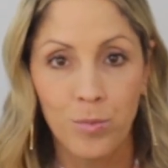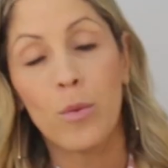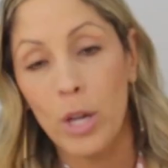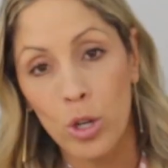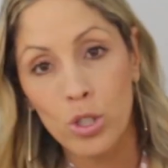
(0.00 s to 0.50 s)

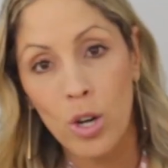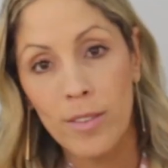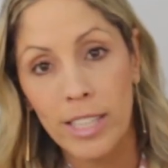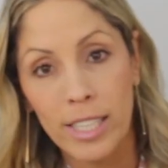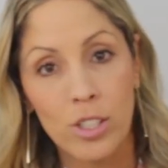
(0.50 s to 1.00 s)
We also have
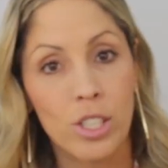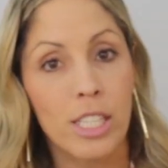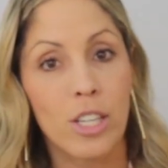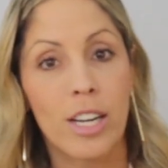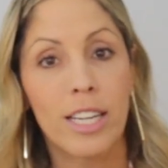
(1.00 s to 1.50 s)
lasers
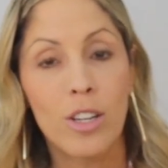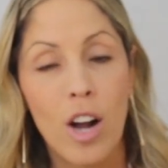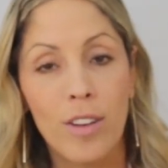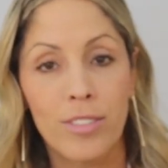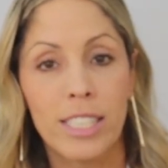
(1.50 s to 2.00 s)
here at our
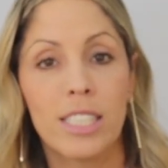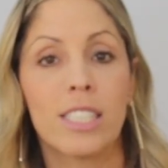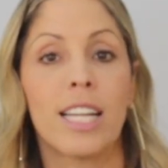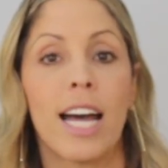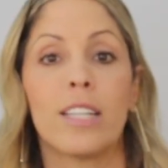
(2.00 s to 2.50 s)
office
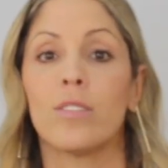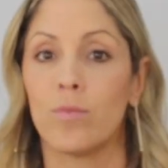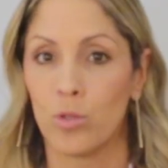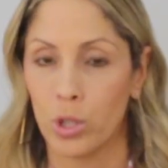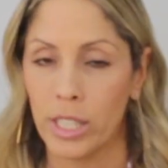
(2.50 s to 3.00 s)
that
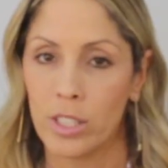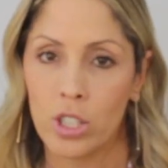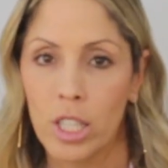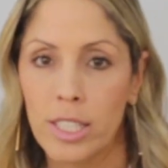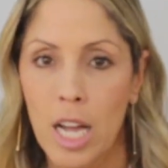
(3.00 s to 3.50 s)
treat
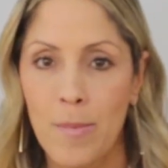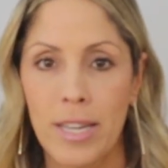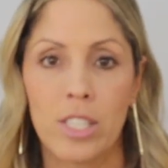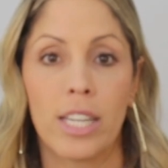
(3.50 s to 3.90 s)
sun damage,